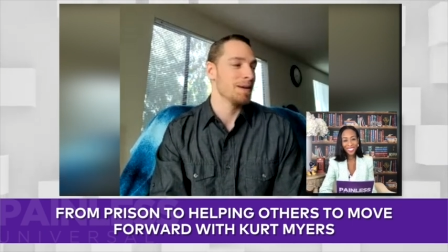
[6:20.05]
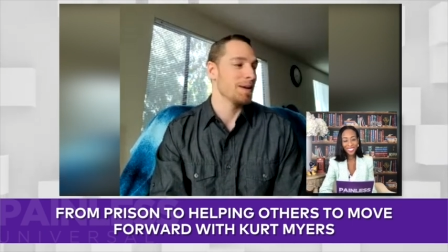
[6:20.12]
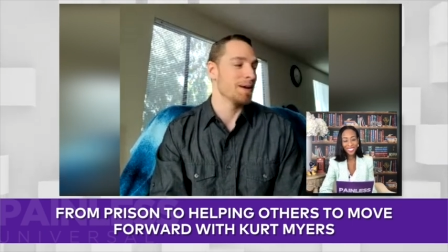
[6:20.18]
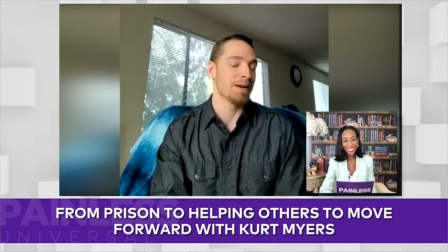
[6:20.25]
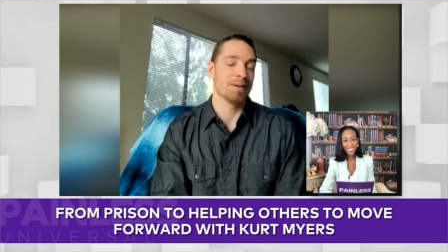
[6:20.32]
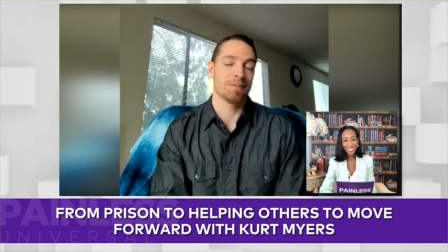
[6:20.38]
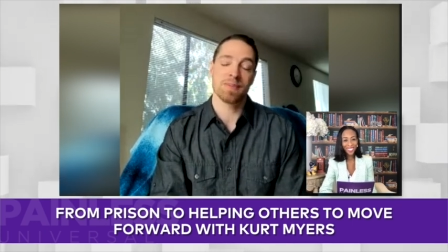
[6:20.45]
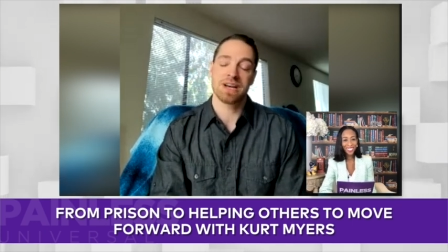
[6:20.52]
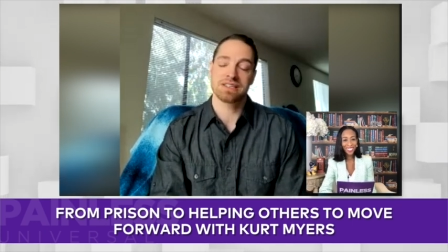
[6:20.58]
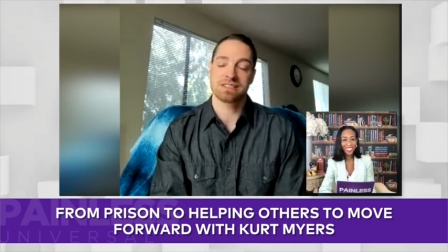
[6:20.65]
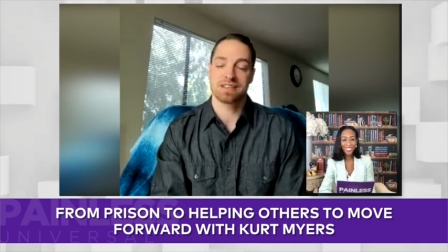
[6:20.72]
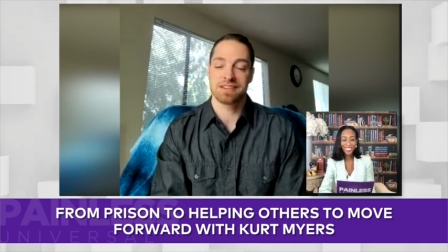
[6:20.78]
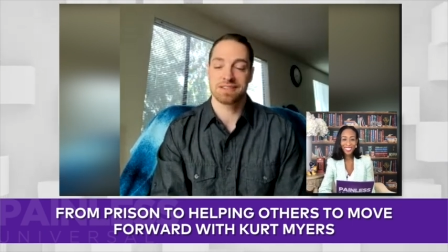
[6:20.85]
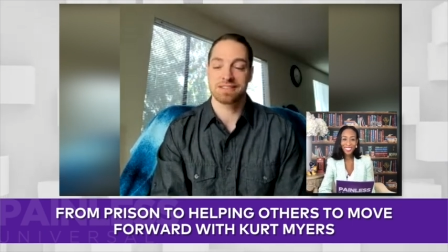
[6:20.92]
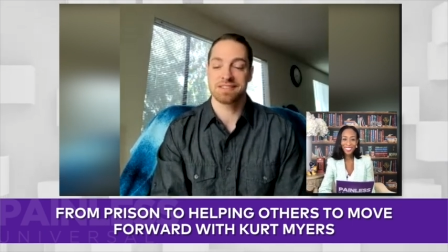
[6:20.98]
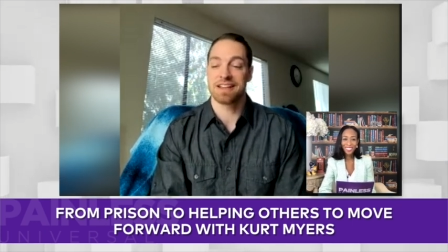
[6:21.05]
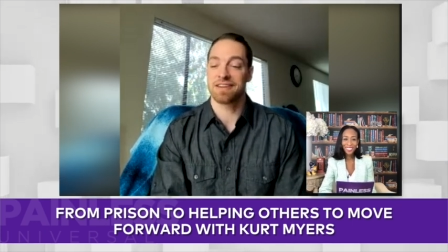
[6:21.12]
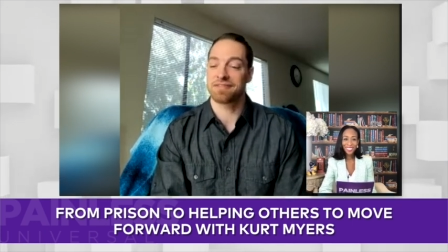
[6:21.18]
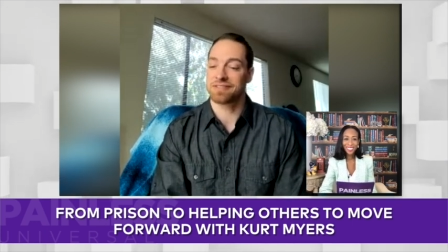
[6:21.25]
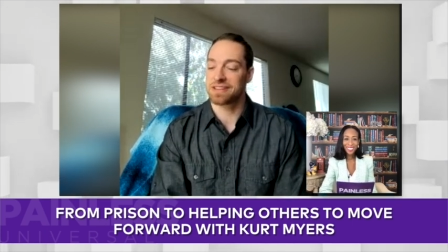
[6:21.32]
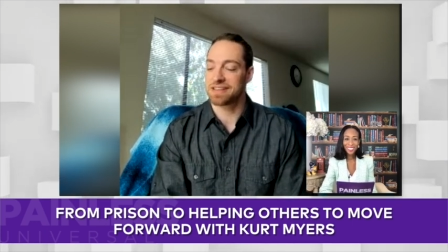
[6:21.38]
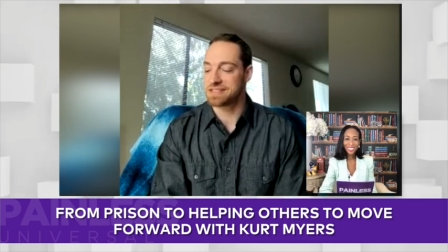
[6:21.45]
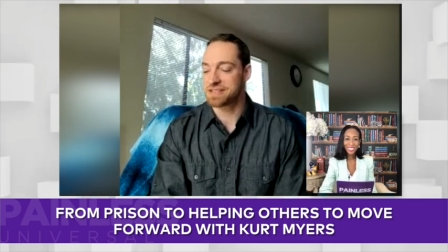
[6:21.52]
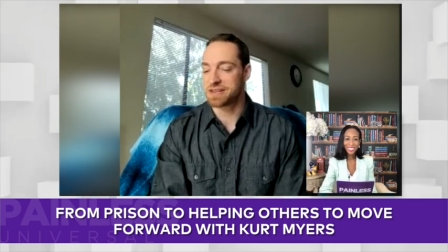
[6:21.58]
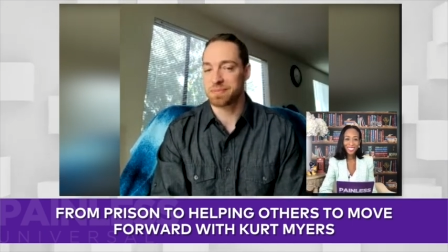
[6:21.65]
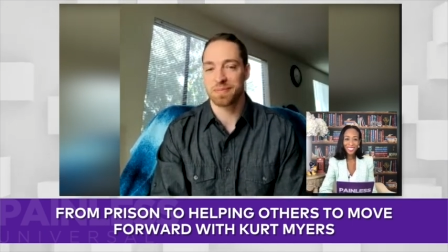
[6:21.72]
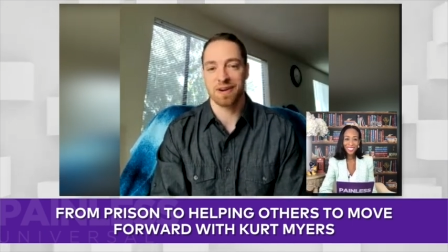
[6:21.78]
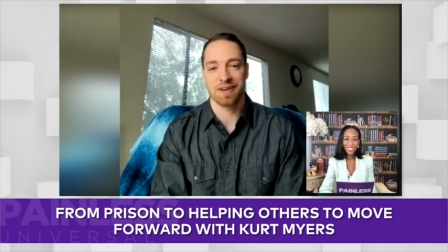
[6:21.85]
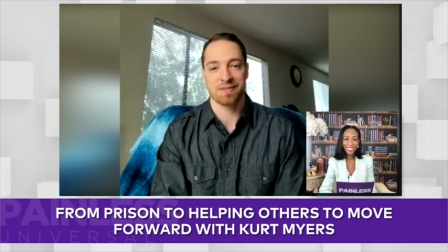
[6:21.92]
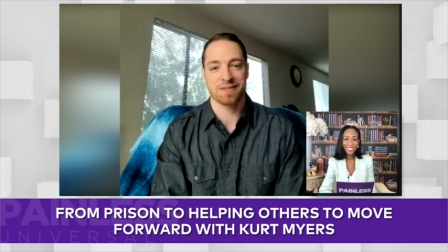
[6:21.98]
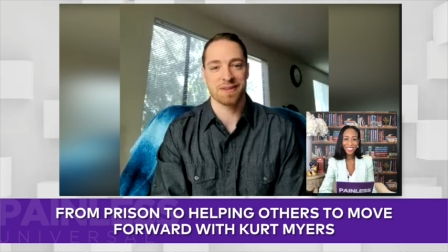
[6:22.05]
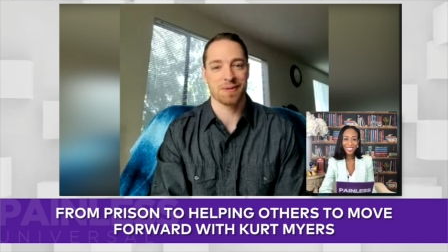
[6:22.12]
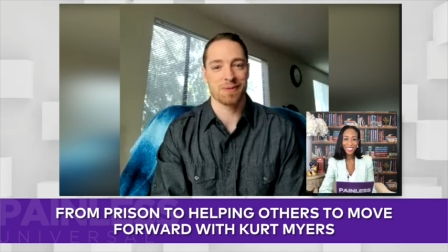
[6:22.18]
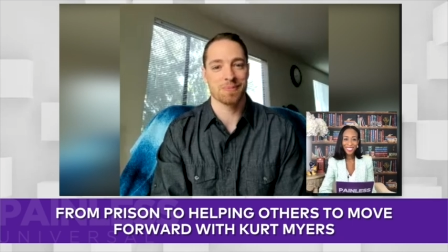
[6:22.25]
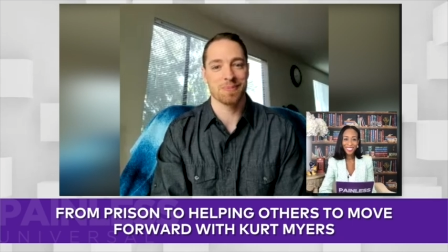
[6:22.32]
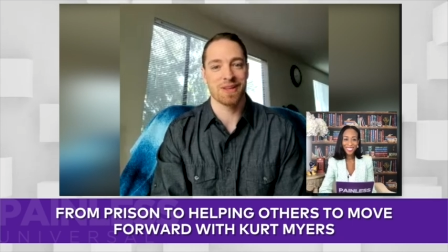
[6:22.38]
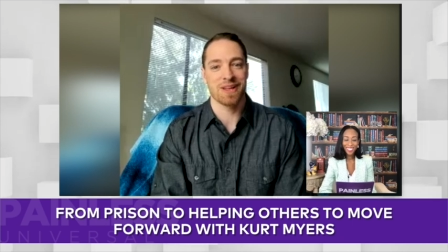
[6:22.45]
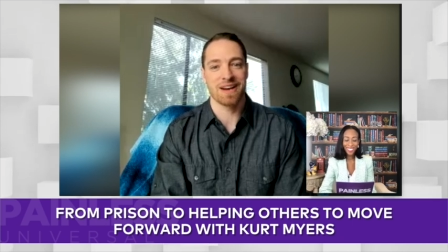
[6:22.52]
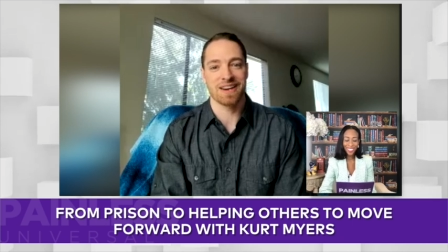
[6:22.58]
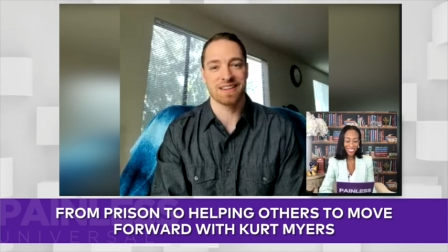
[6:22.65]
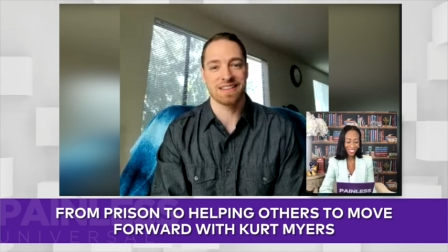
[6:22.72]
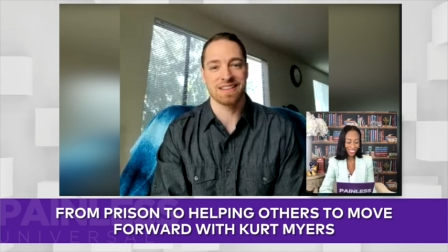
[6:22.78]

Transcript: Uh, my son is definitely a chip off the old block.